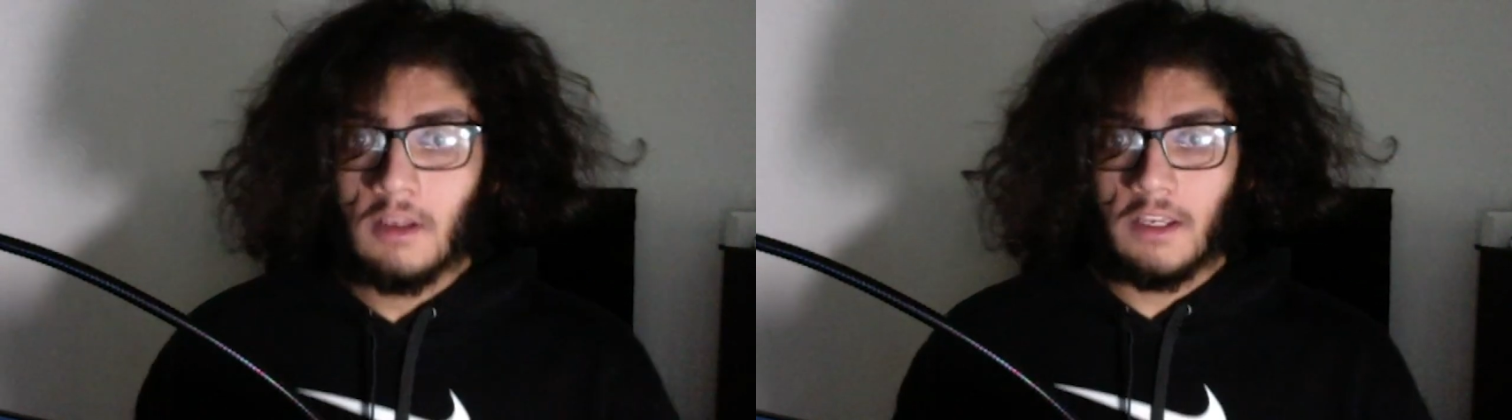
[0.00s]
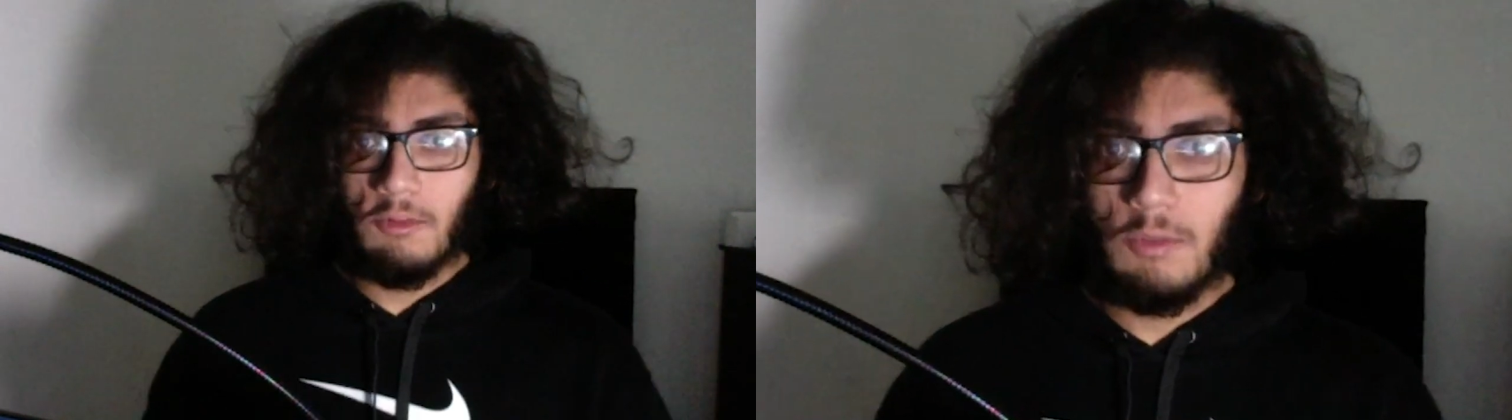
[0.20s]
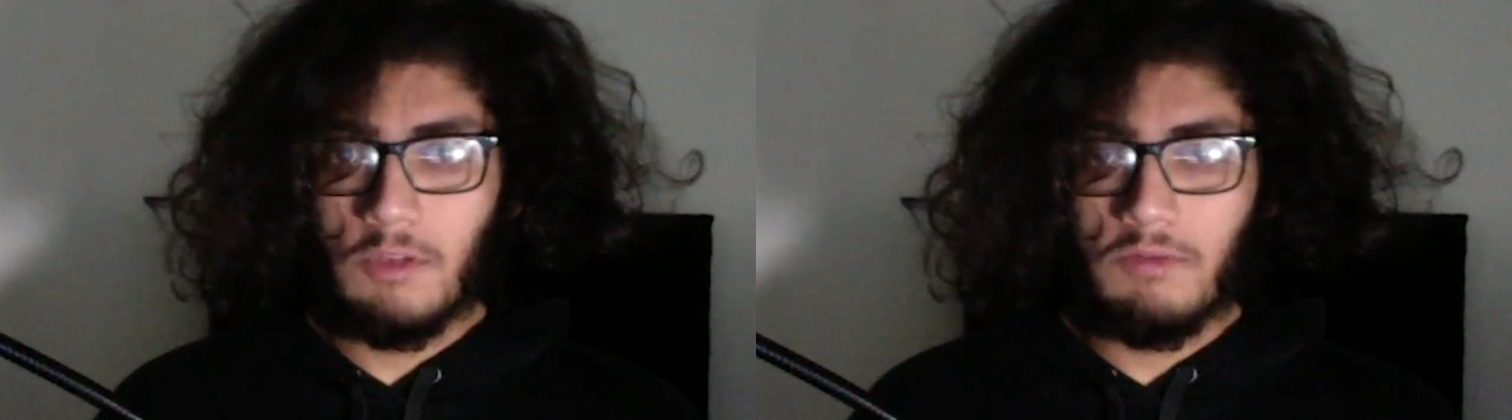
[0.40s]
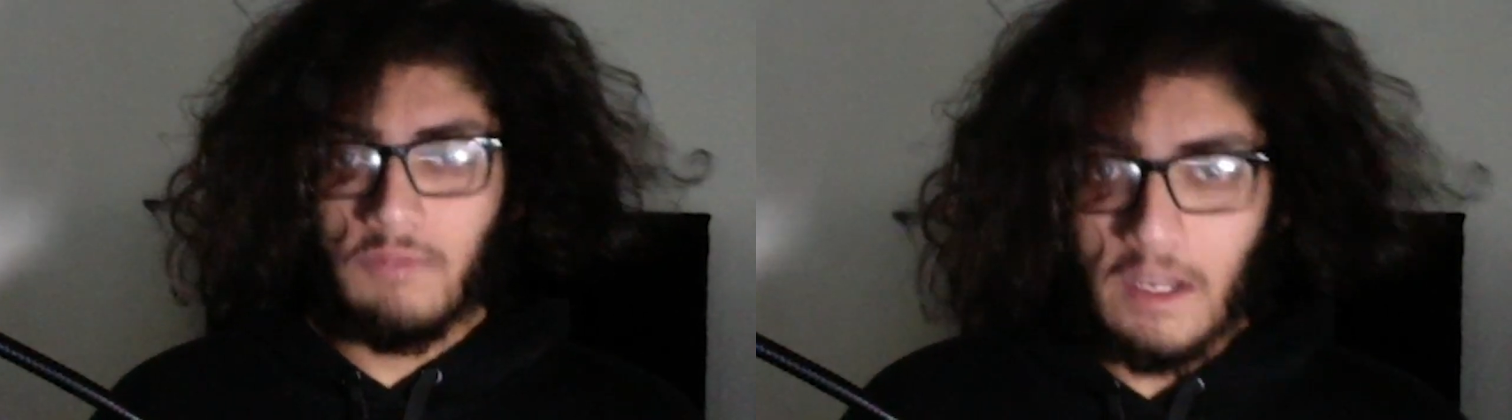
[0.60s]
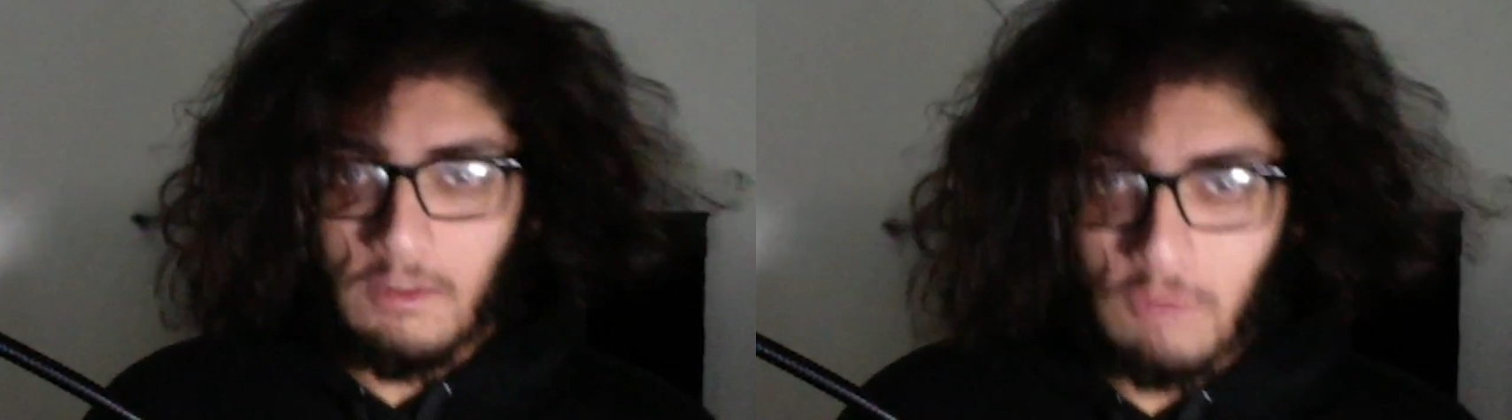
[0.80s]
give me
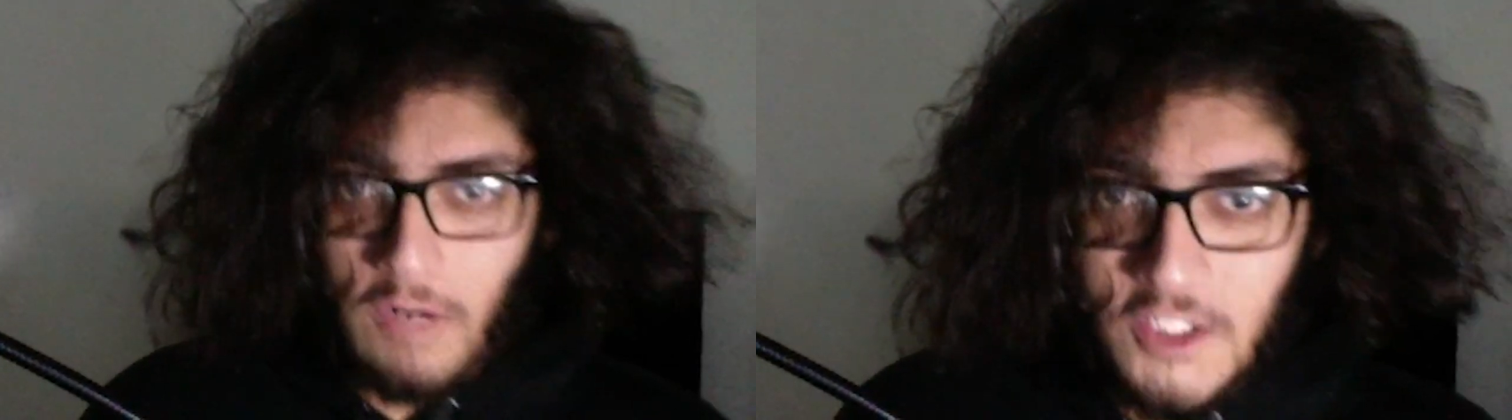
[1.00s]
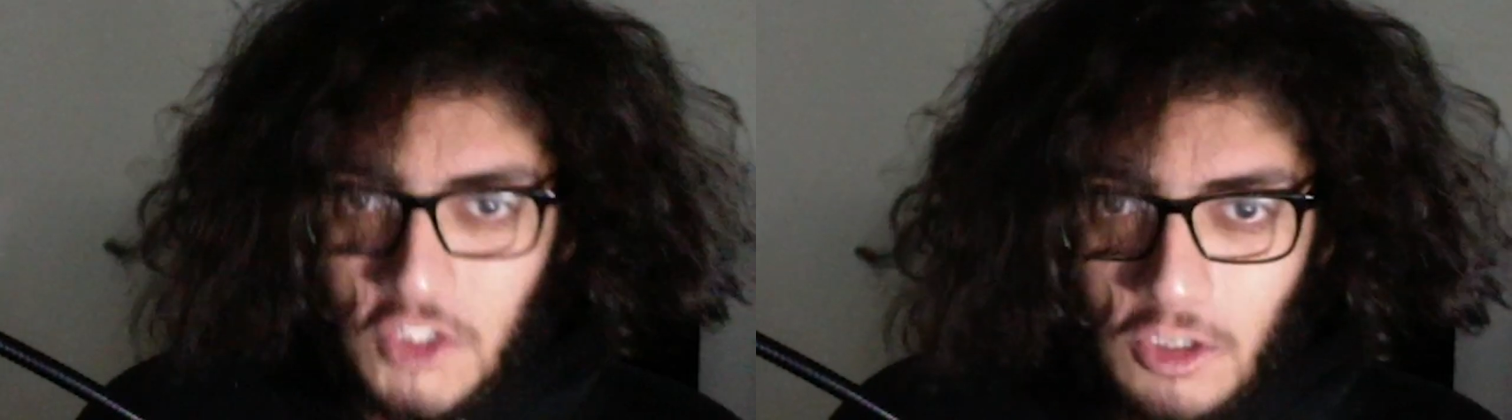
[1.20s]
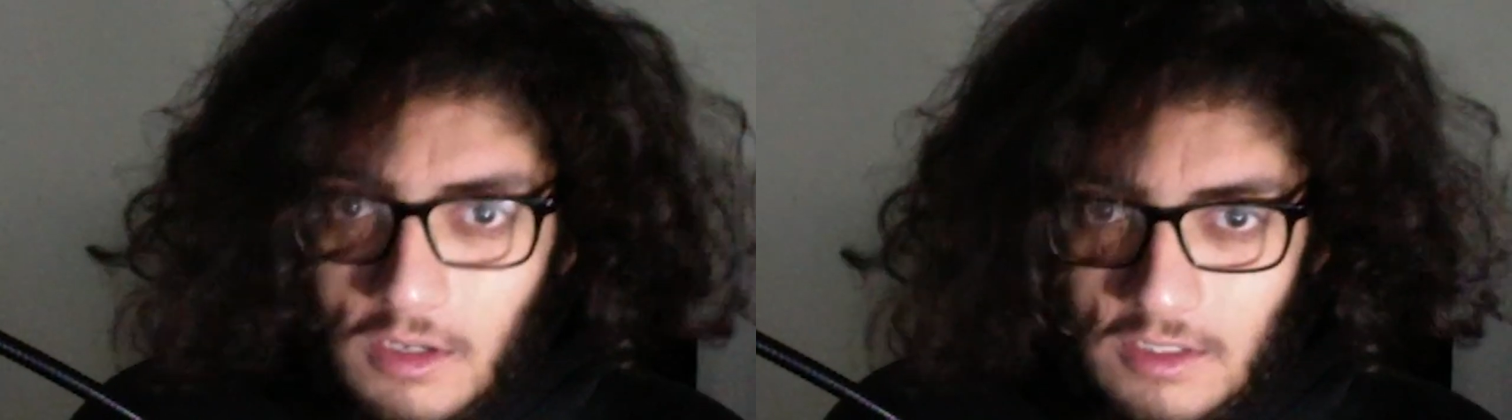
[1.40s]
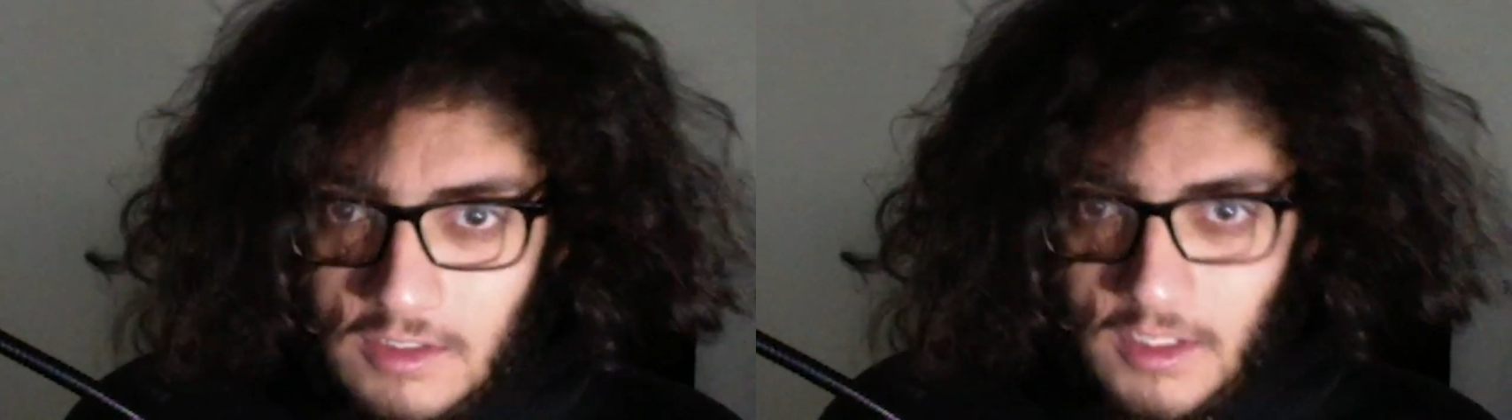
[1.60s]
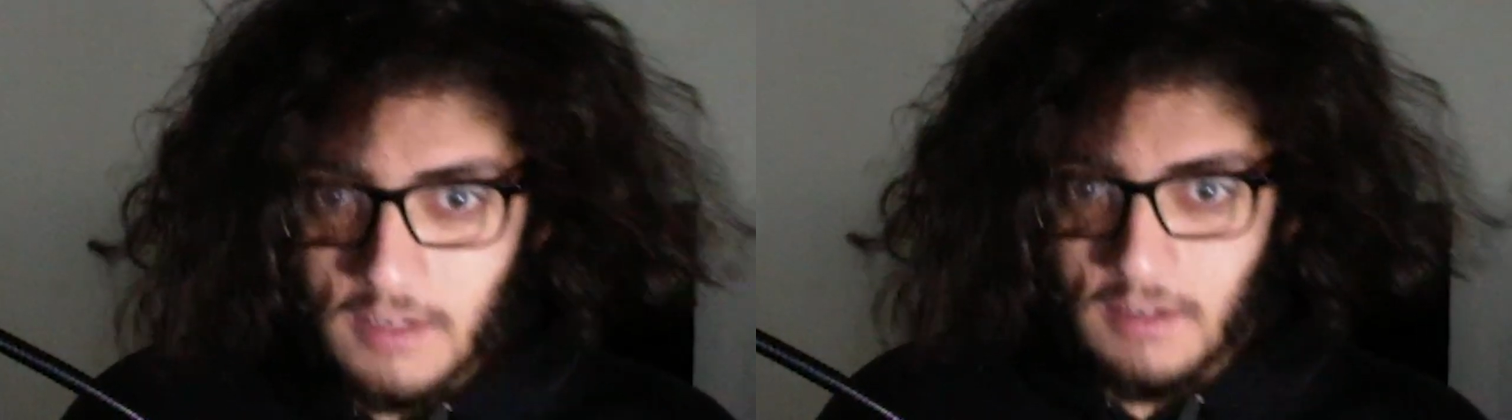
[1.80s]
5 red shards and